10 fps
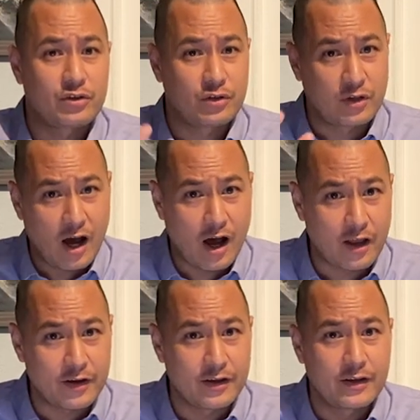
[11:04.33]
to
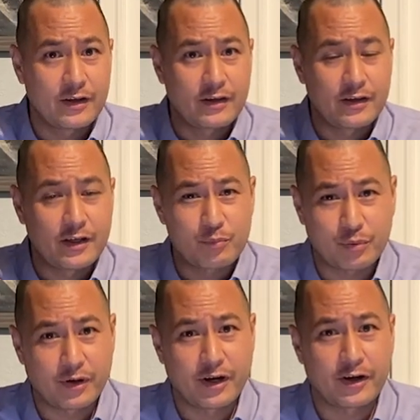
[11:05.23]
God in
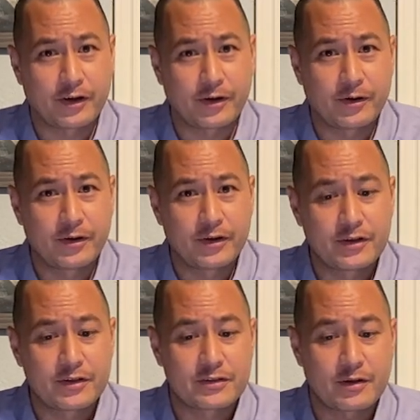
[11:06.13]
prayer,
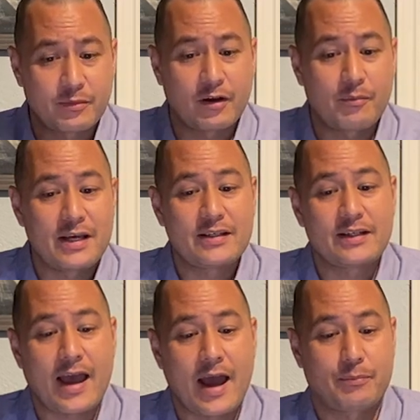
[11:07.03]
something
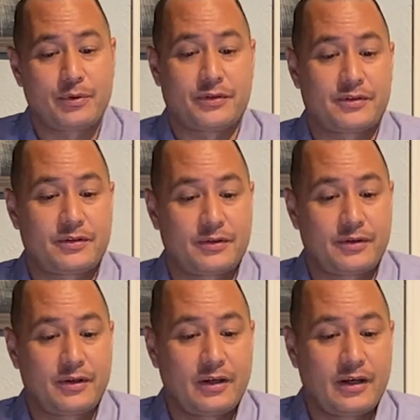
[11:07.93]
amazing happens.
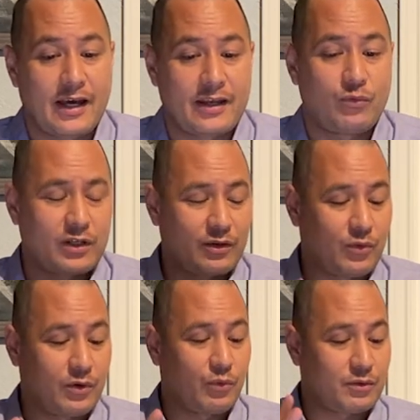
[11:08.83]
And
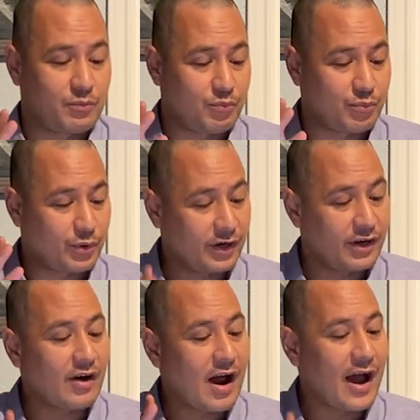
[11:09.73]
what
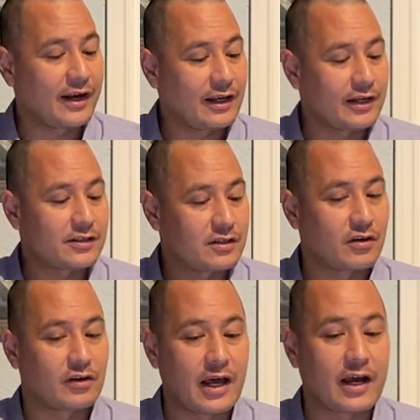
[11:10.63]
prayer highlights
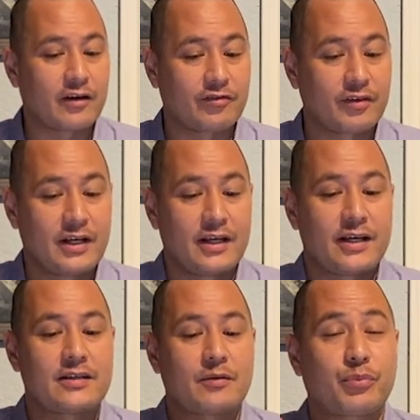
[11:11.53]
in our life
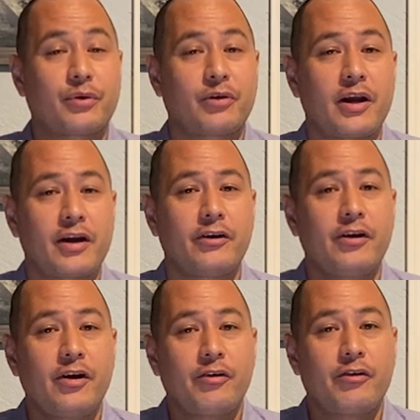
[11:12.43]
is that
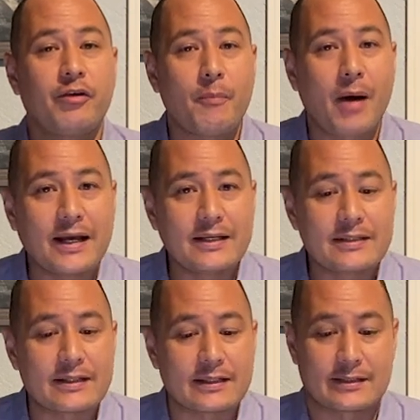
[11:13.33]
prayer
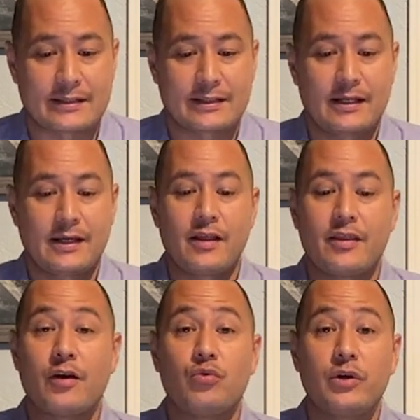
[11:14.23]
reminds us
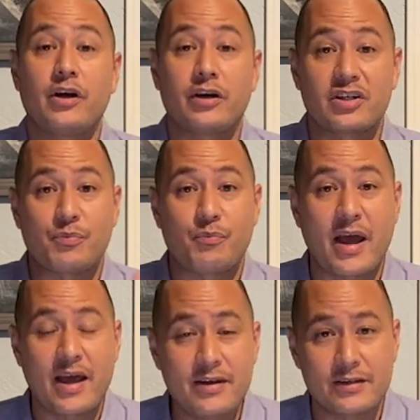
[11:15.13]
that we are
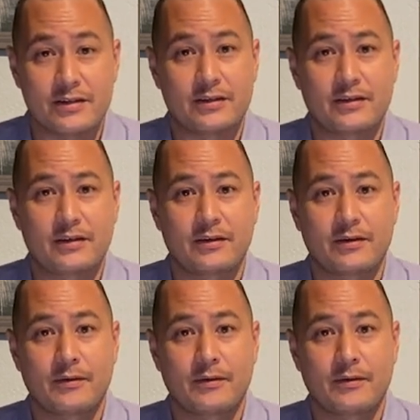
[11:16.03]
dependent